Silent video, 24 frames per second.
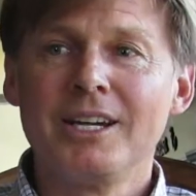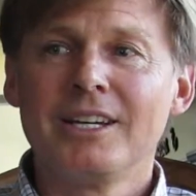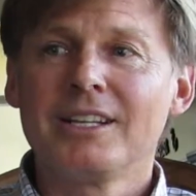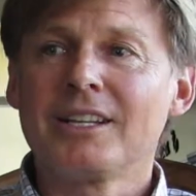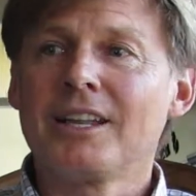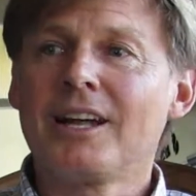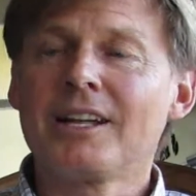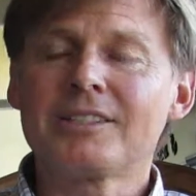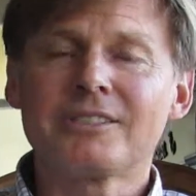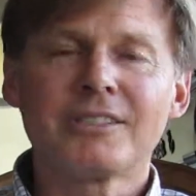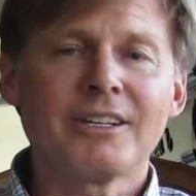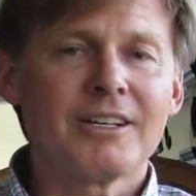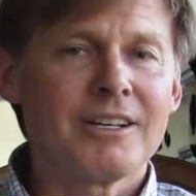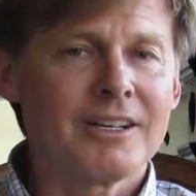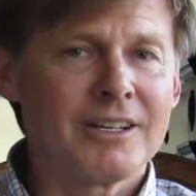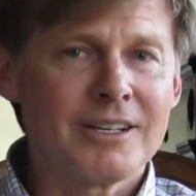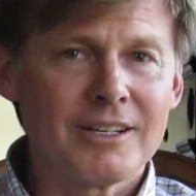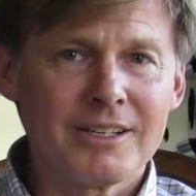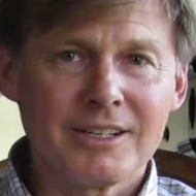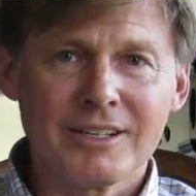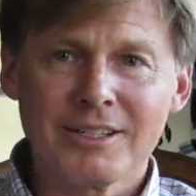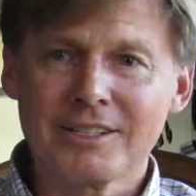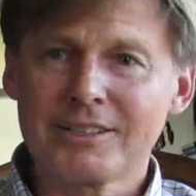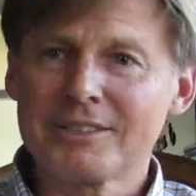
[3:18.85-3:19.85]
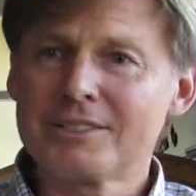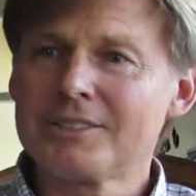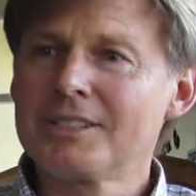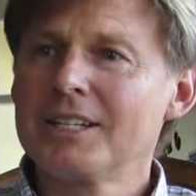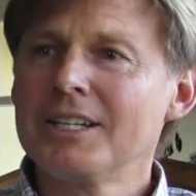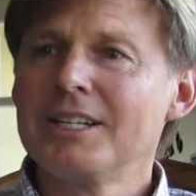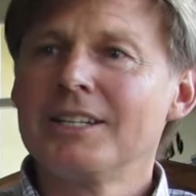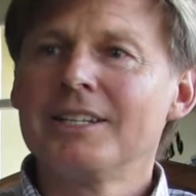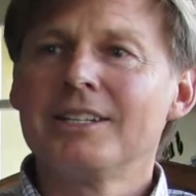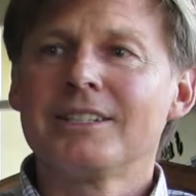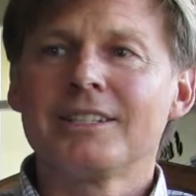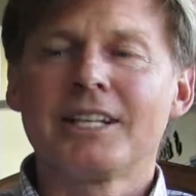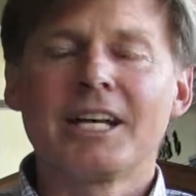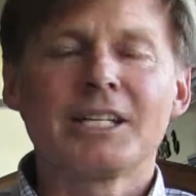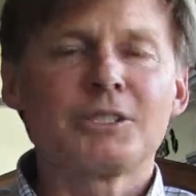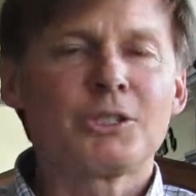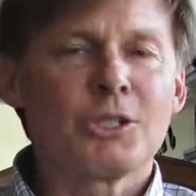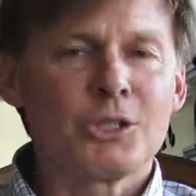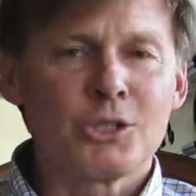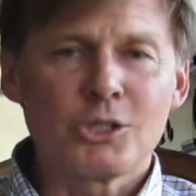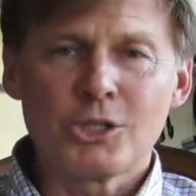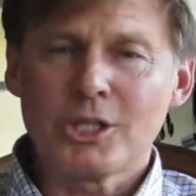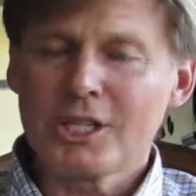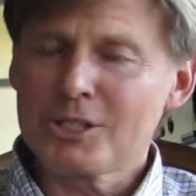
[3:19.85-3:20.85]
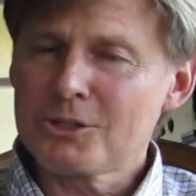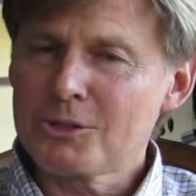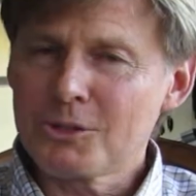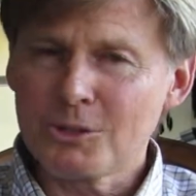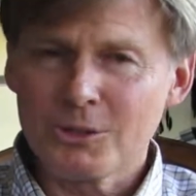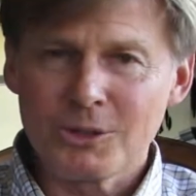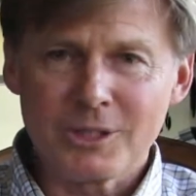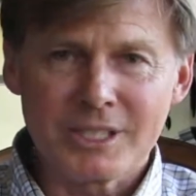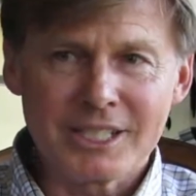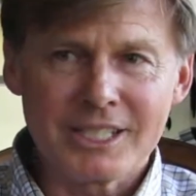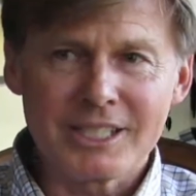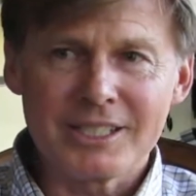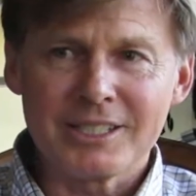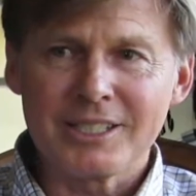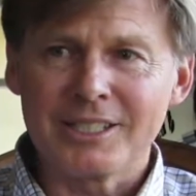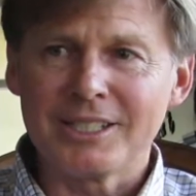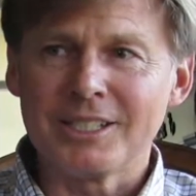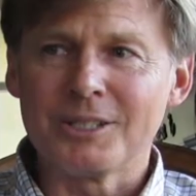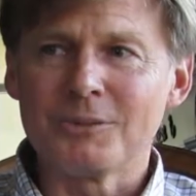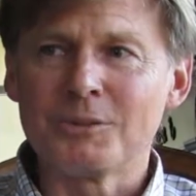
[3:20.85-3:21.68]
Lots of hugs, lots of gesturing.